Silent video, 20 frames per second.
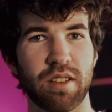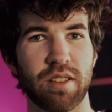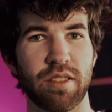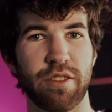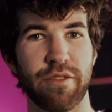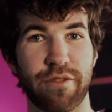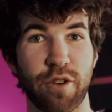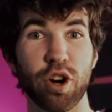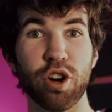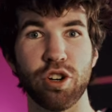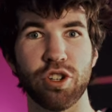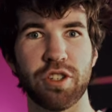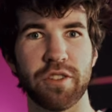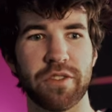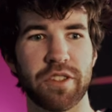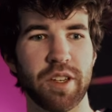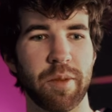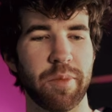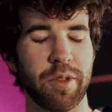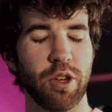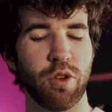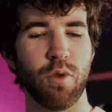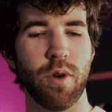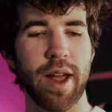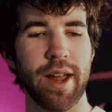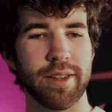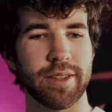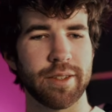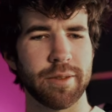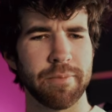the verge of something
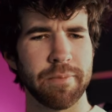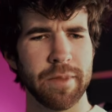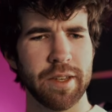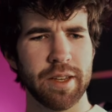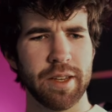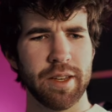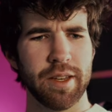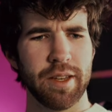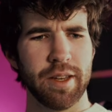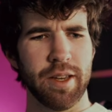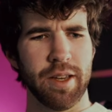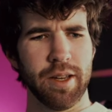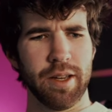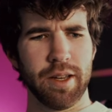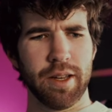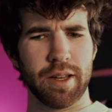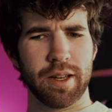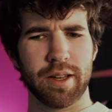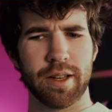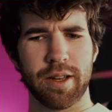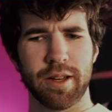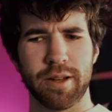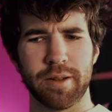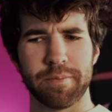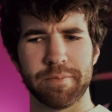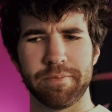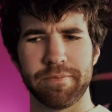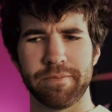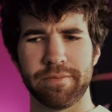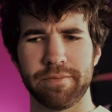great.
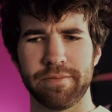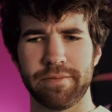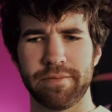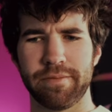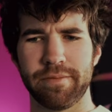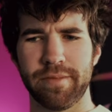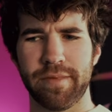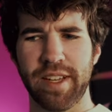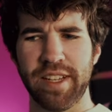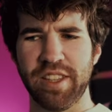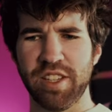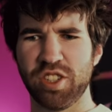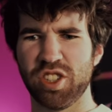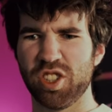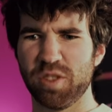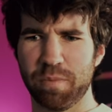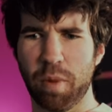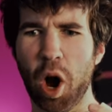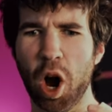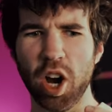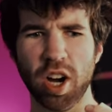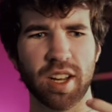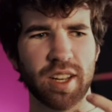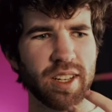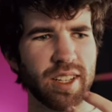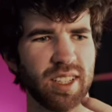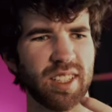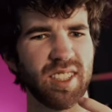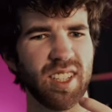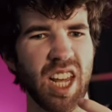Um, like the spark
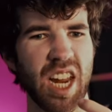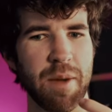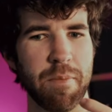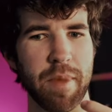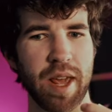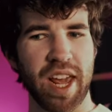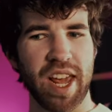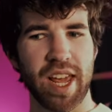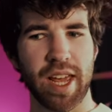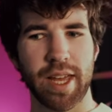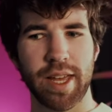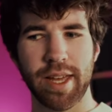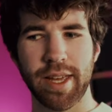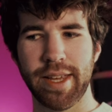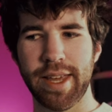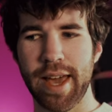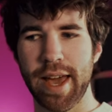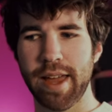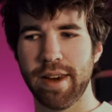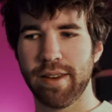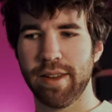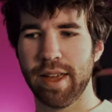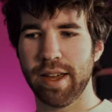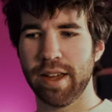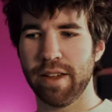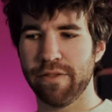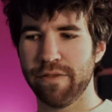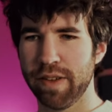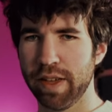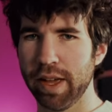in me again. Like
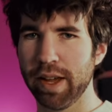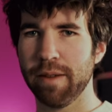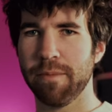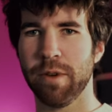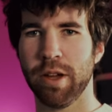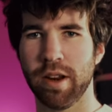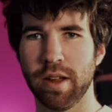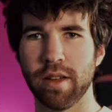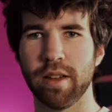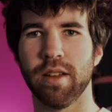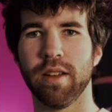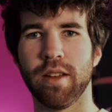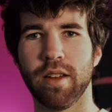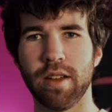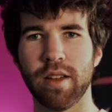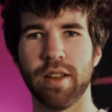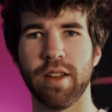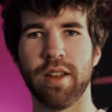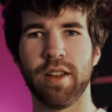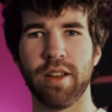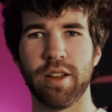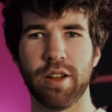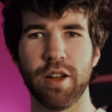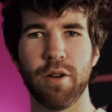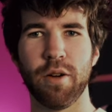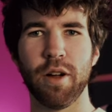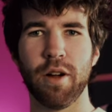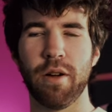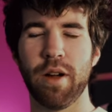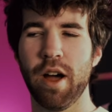I feel like I'm gonna
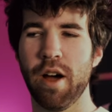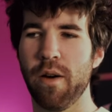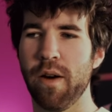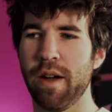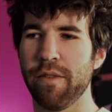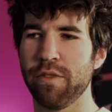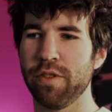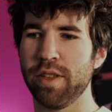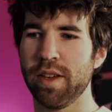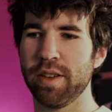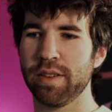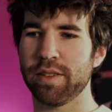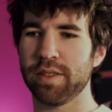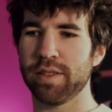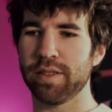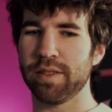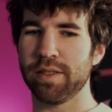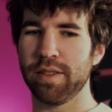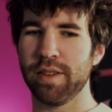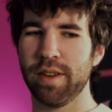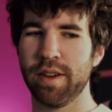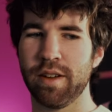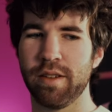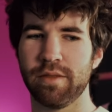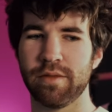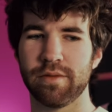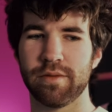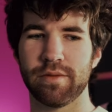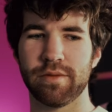go, go, go after this, you know?